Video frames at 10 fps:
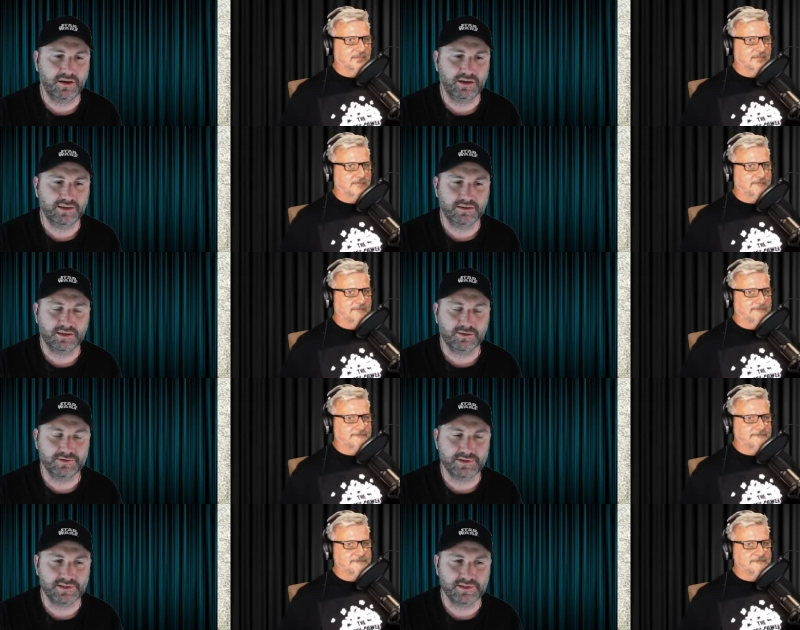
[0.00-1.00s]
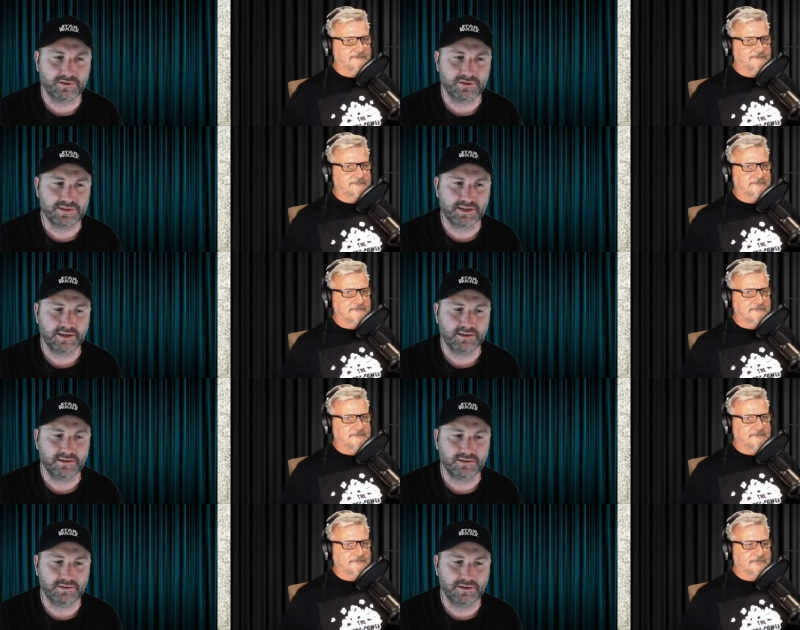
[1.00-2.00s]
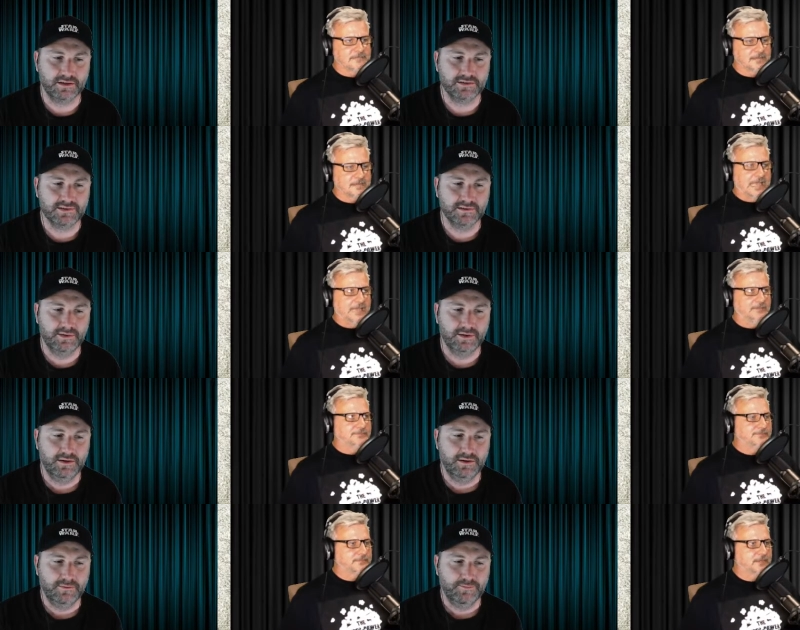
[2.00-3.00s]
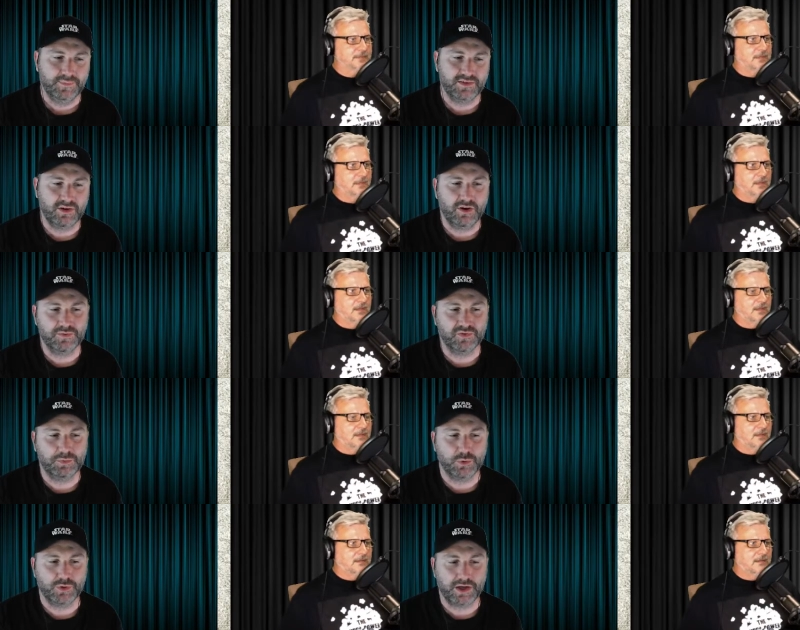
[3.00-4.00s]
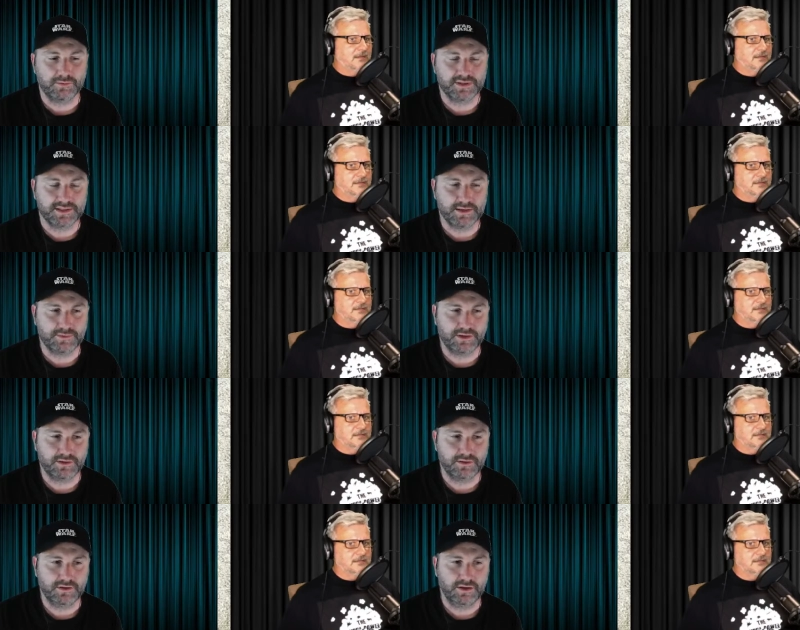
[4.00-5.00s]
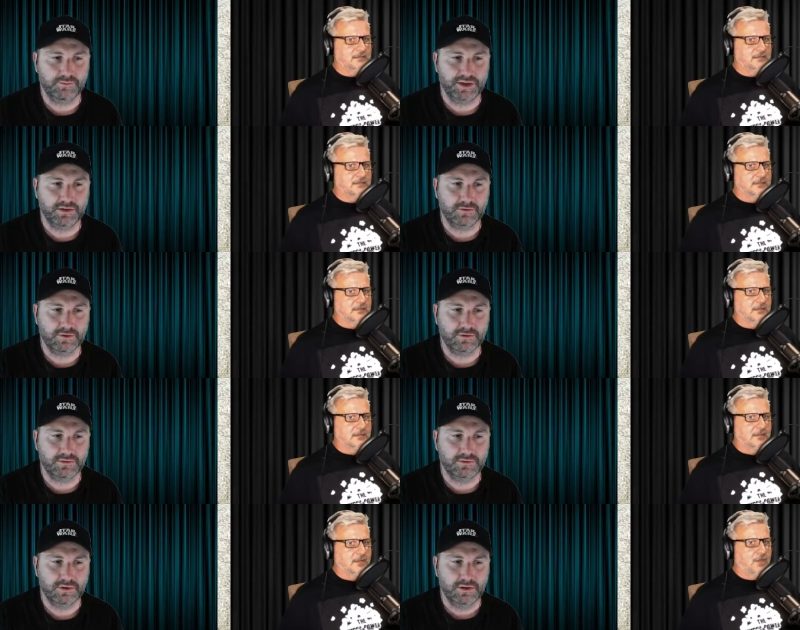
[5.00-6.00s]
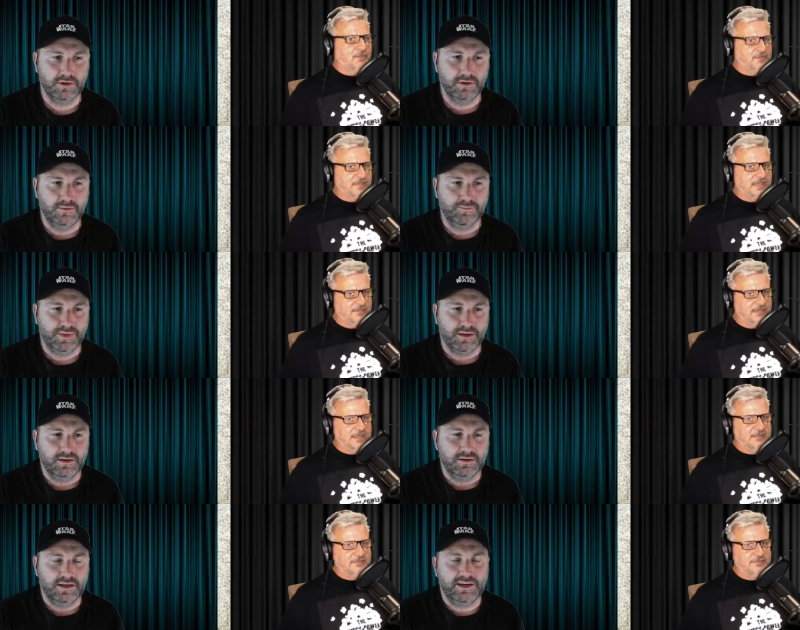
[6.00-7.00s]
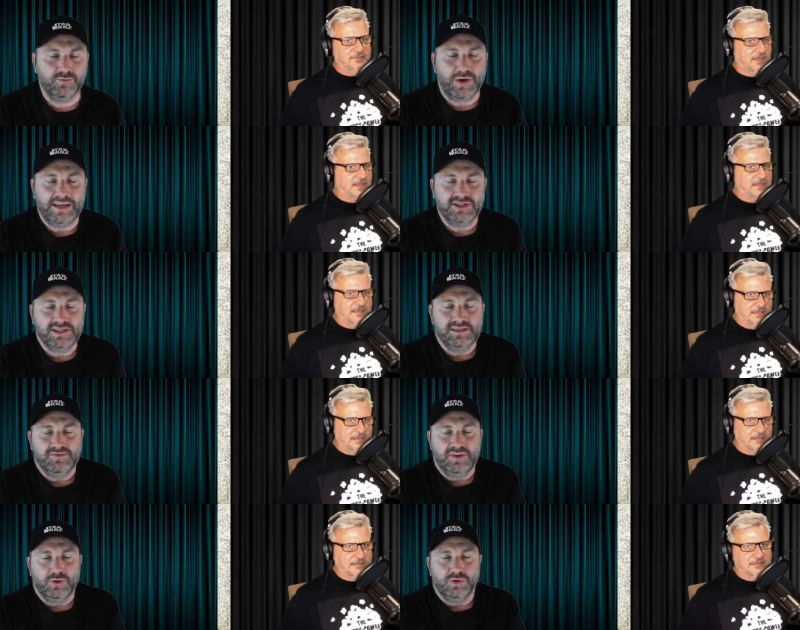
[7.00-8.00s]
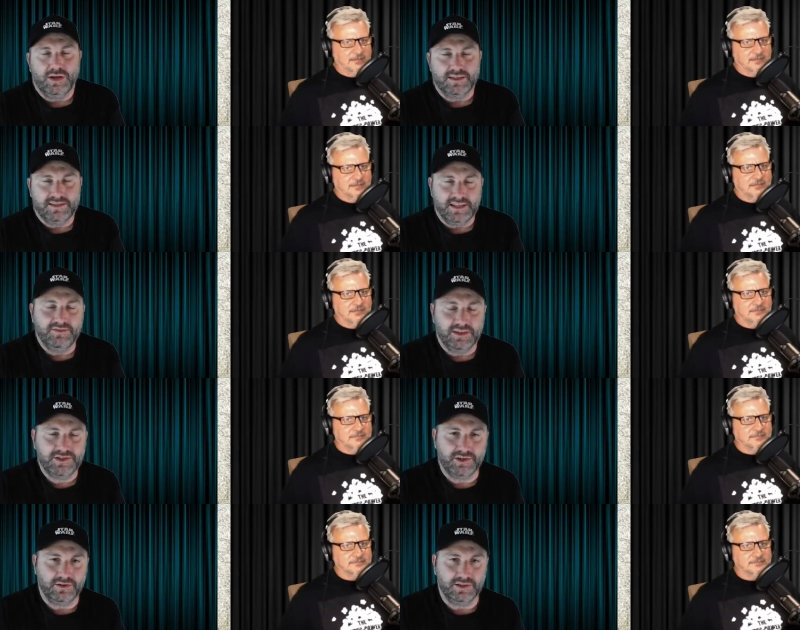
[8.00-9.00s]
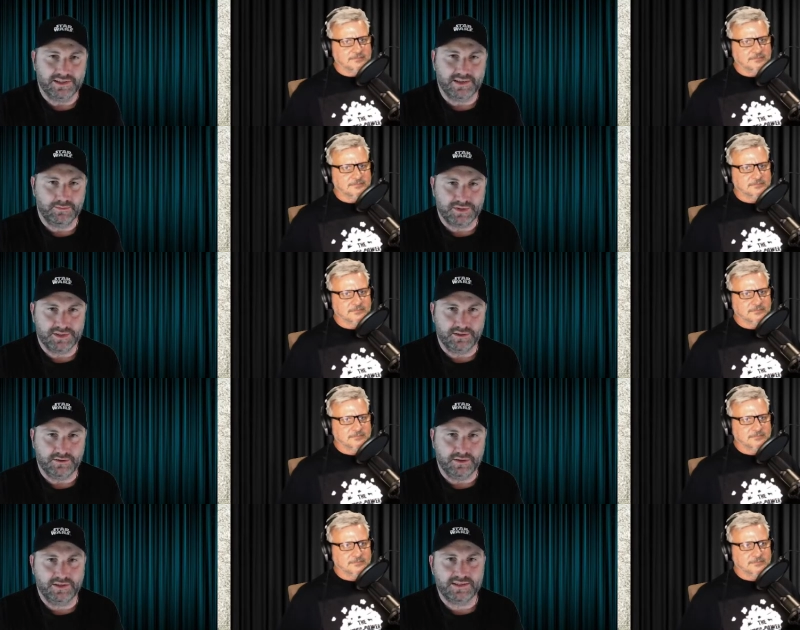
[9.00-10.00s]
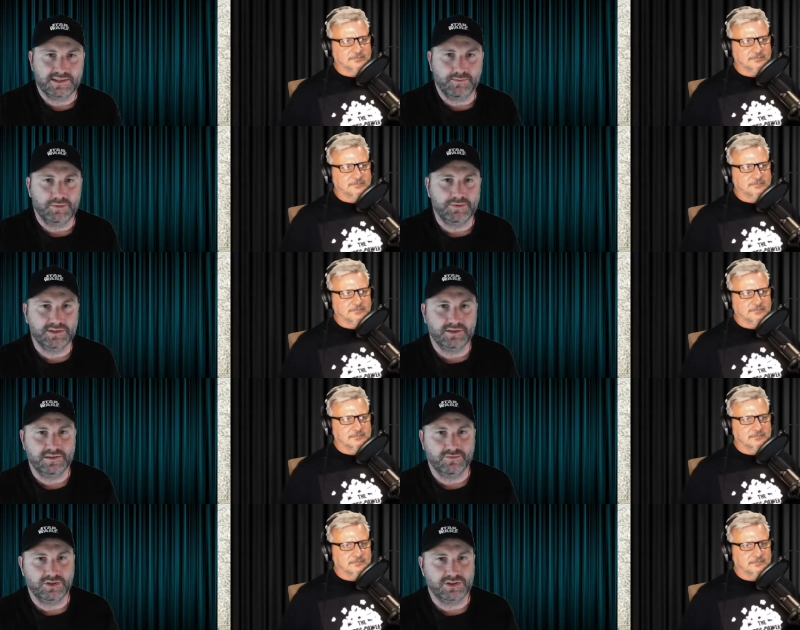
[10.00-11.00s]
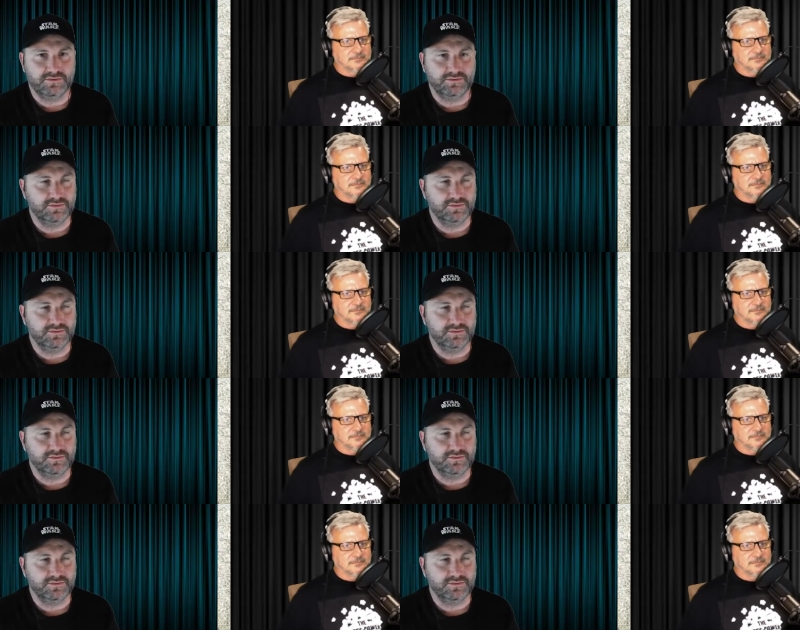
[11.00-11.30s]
Speaker 1: I didn't think it was as strong as the other others. Okay. So I hope it's building up to something like bigger and.
Speaker 2: I'll forgive it if
Speaker 1: it actually felt like a TV show this episode. But there's some episodes I've watched of